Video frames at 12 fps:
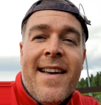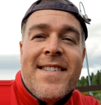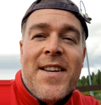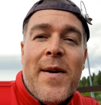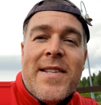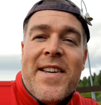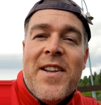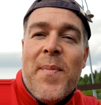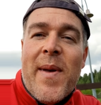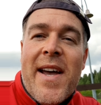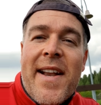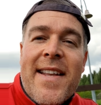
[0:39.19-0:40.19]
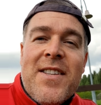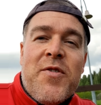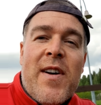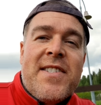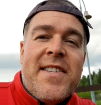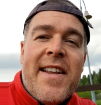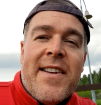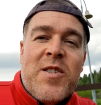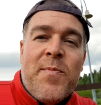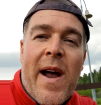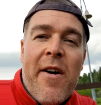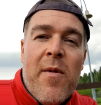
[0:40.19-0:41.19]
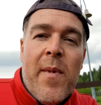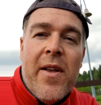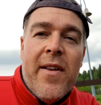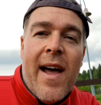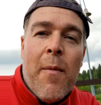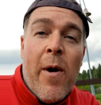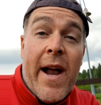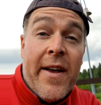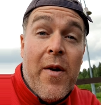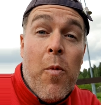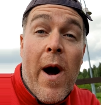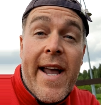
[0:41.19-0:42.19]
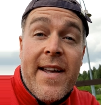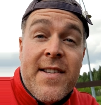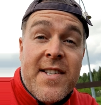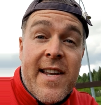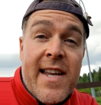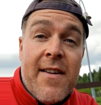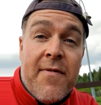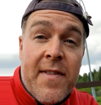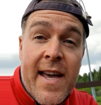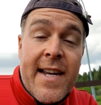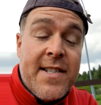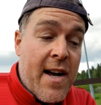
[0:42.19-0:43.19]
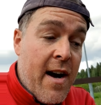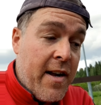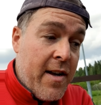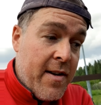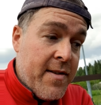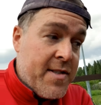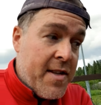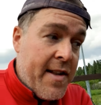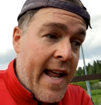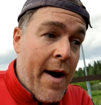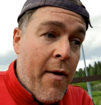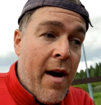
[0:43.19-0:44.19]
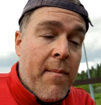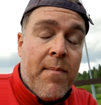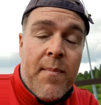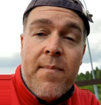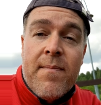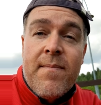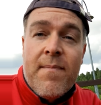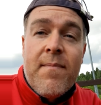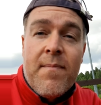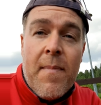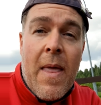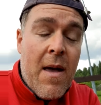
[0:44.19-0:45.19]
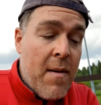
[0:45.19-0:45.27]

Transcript: So it's going to be an interesting experiment and we're going to wait and see if these onions that now I'm